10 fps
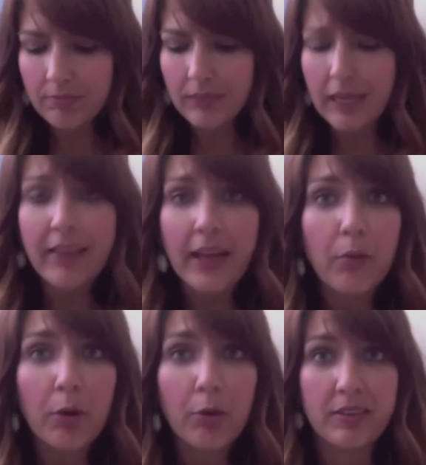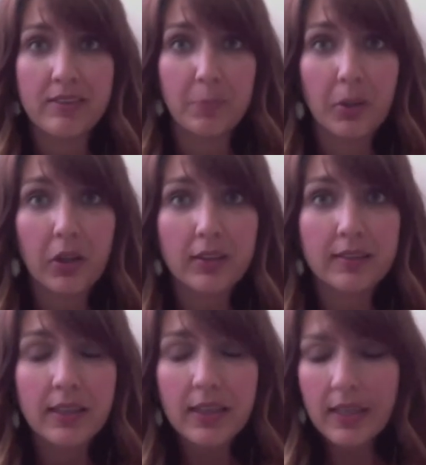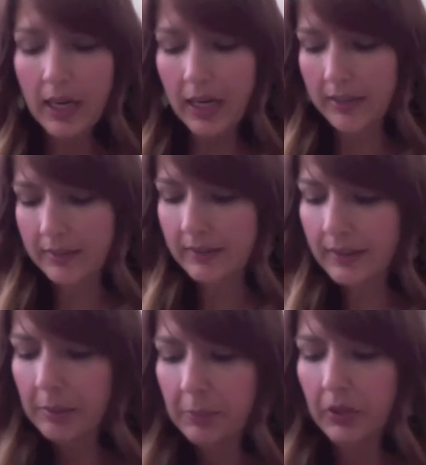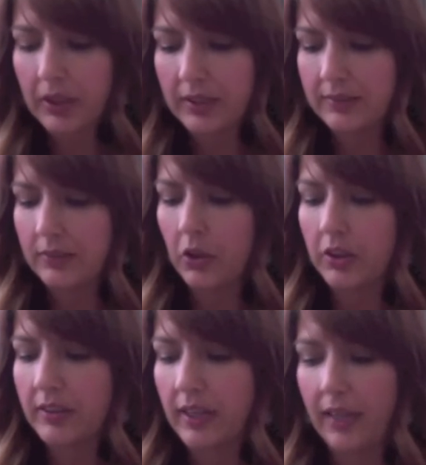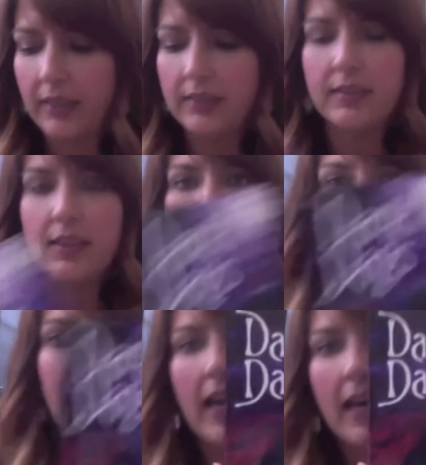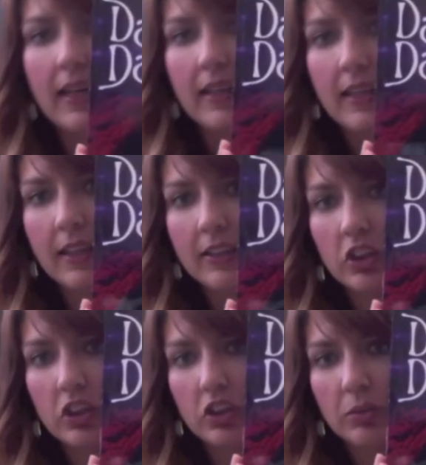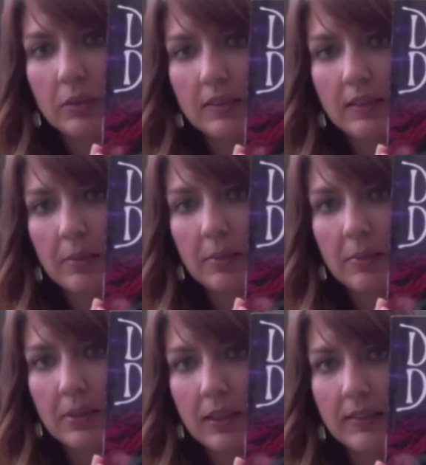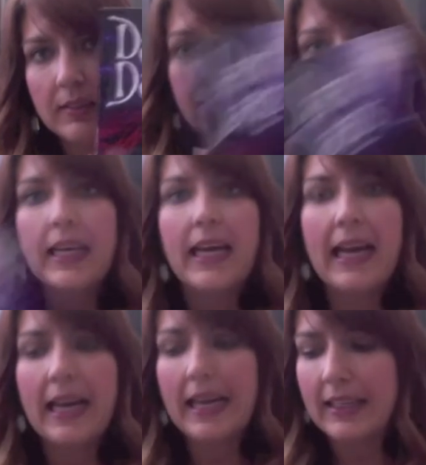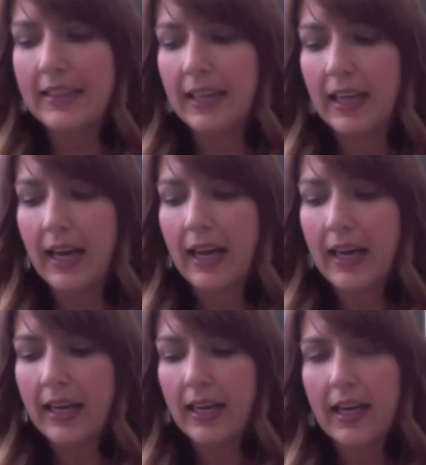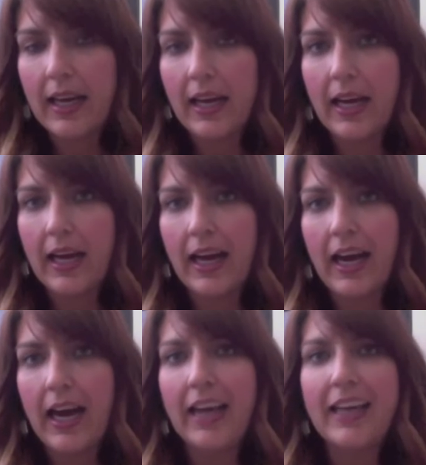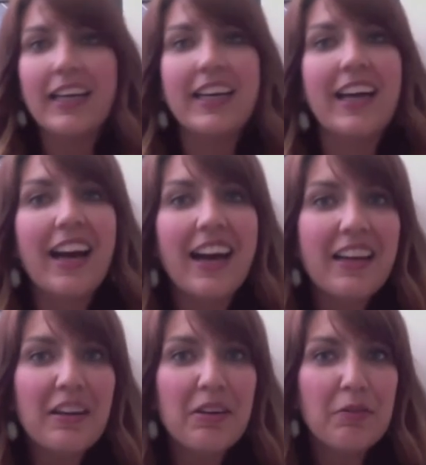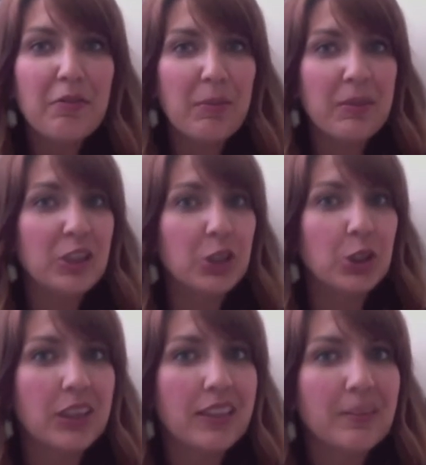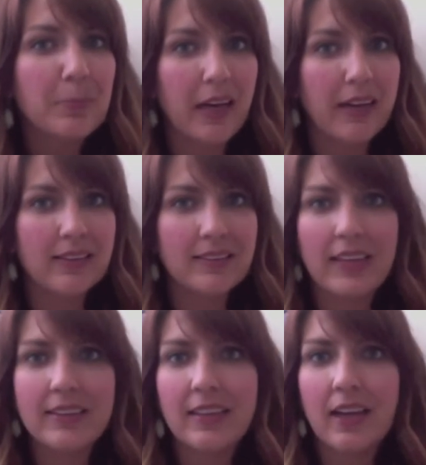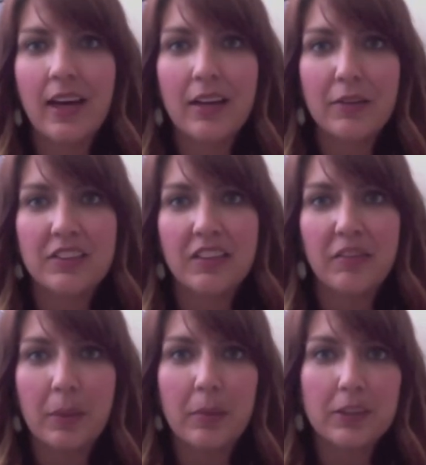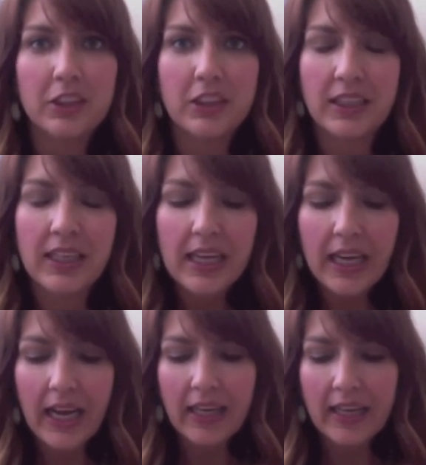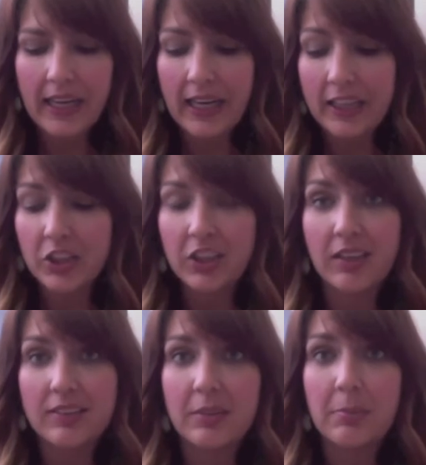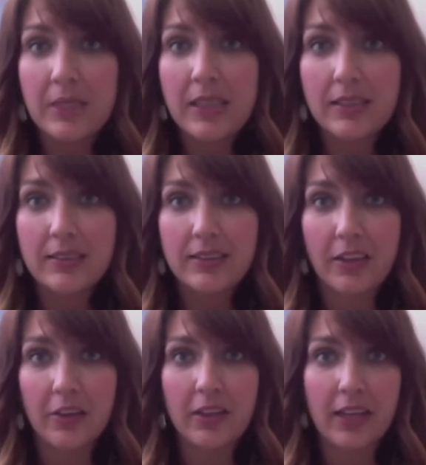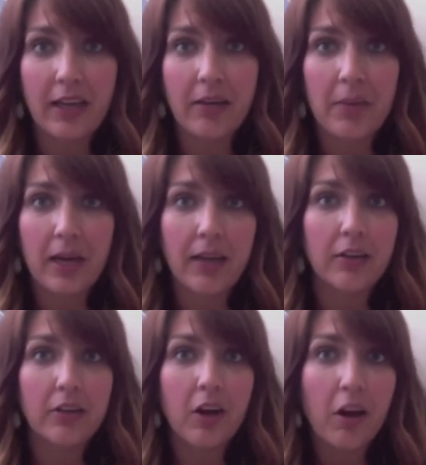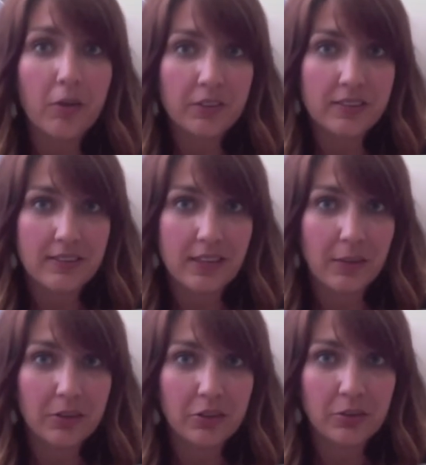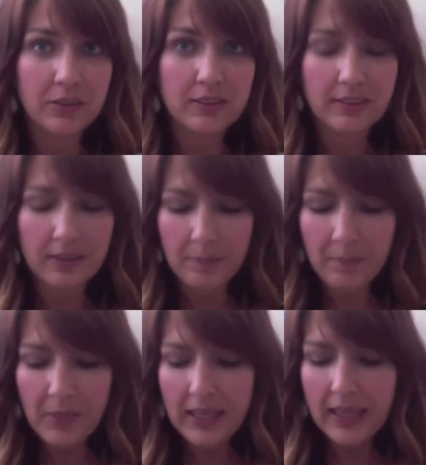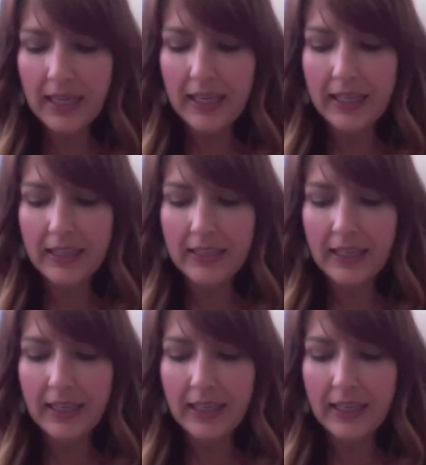and they wrote these books. The second book is Dark Days, and it's just recently been released. And I kind of am intrigued by this idea of self-publishing, and I actually got to meet Carol and Adam at a conference that I went to recently, and I